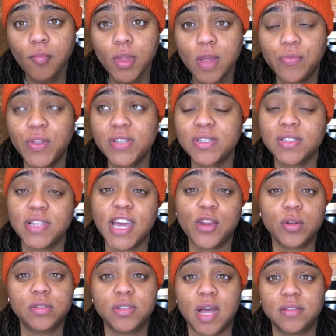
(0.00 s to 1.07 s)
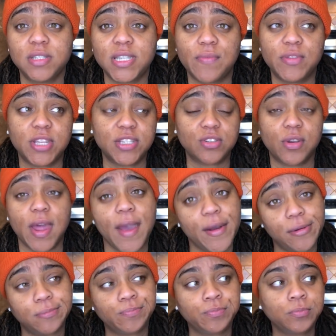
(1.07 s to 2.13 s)
This is later in 2017. So
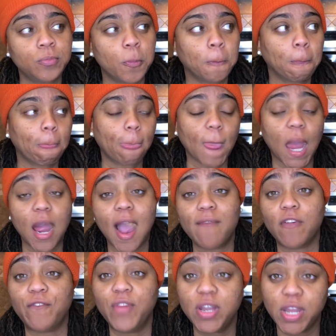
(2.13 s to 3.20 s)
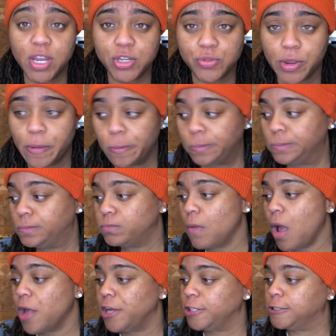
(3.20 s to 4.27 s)
now I have a foot injury
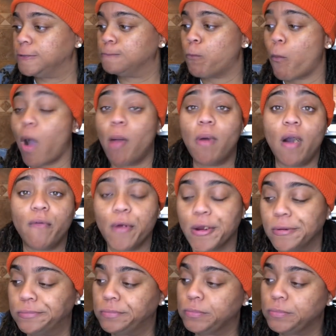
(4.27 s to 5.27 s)
and I'm off work.